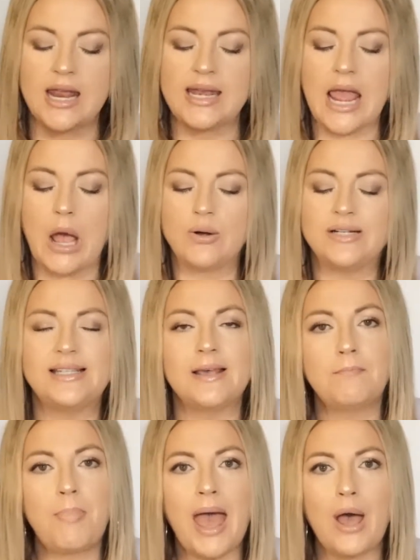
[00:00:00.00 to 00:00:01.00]
Now,
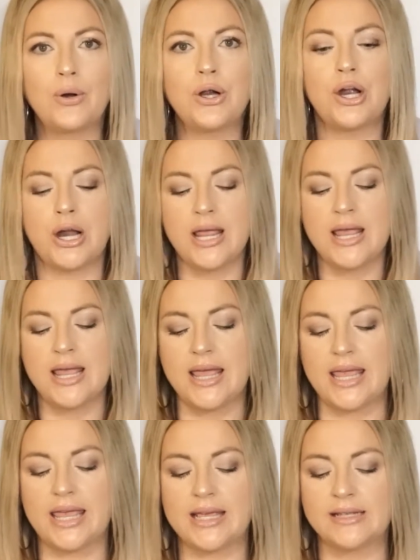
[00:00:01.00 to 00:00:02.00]
dip powder
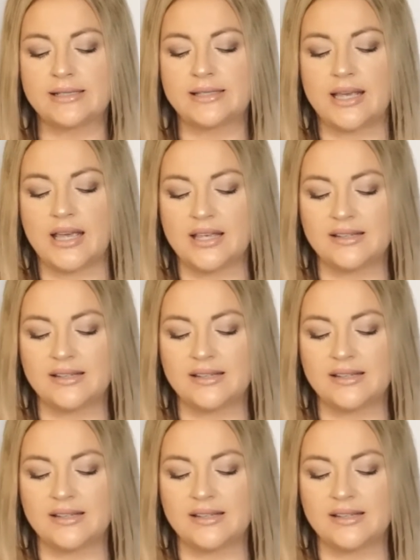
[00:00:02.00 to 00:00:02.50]
is